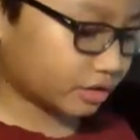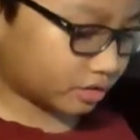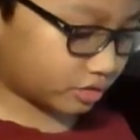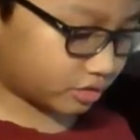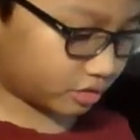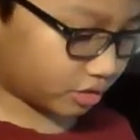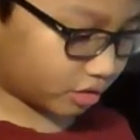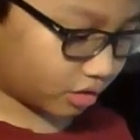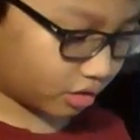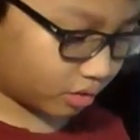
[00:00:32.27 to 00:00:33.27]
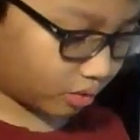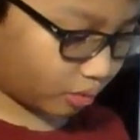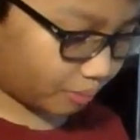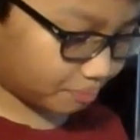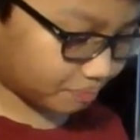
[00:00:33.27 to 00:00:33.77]

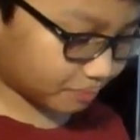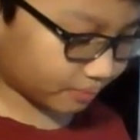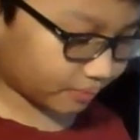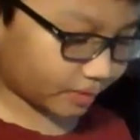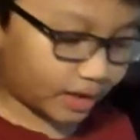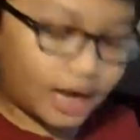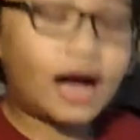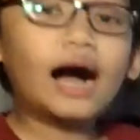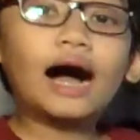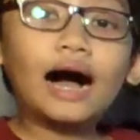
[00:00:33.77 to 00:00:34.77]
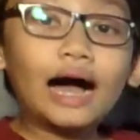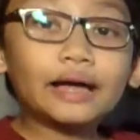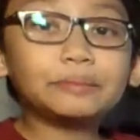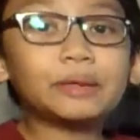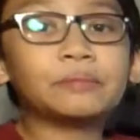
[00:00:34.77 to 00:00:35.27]
So
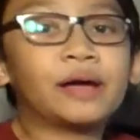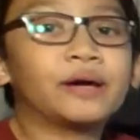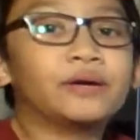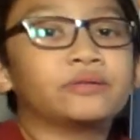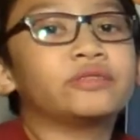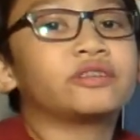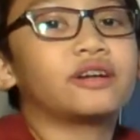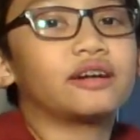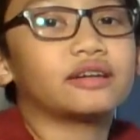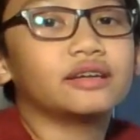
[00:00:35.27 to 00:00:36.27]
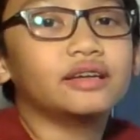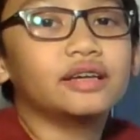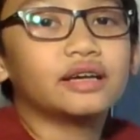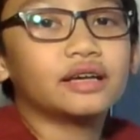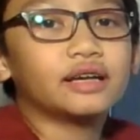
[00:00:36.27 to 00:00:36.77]
I made my own chart
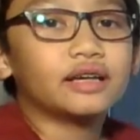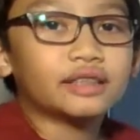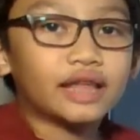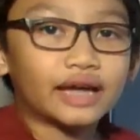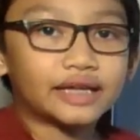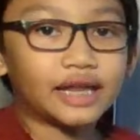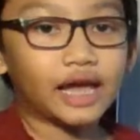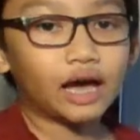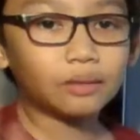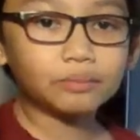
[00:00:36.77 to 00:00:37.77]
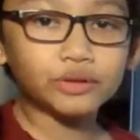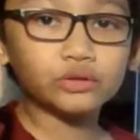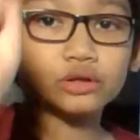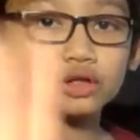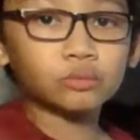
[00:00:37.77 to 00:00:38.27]
that can help you
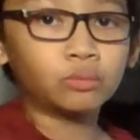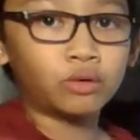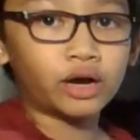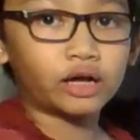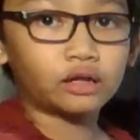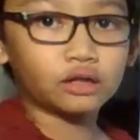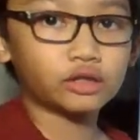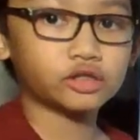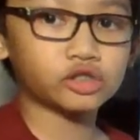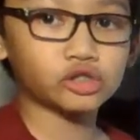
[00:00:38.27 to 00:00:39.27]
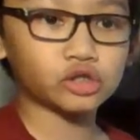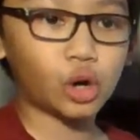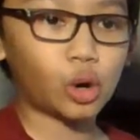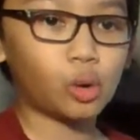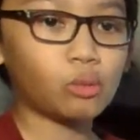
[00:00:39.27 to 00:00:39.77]
learn Braille.
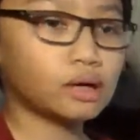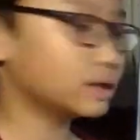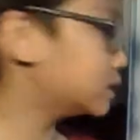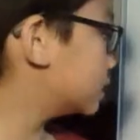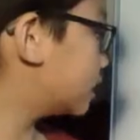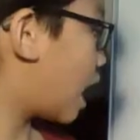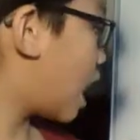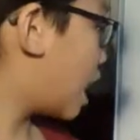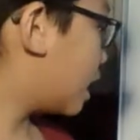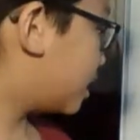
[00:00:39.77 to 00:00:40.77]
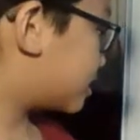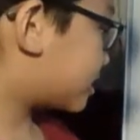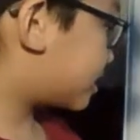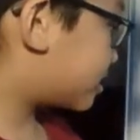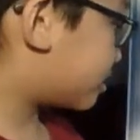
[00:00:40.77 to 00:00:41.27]
So let's
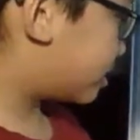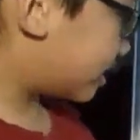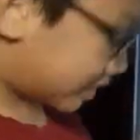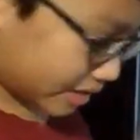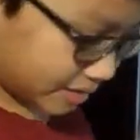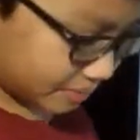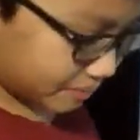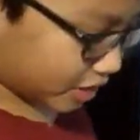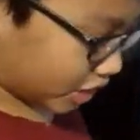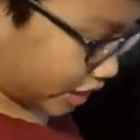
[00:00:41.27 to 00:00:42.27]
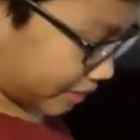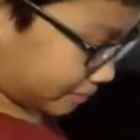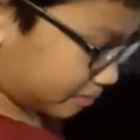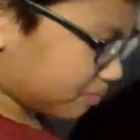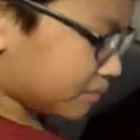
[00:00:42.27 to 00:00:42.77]
get started. Alright,
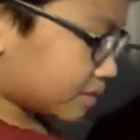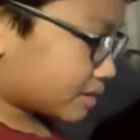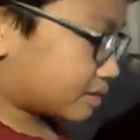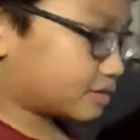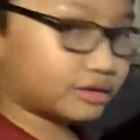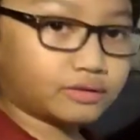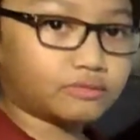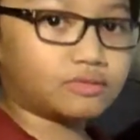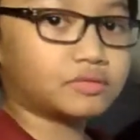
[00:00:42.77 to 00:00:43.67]
so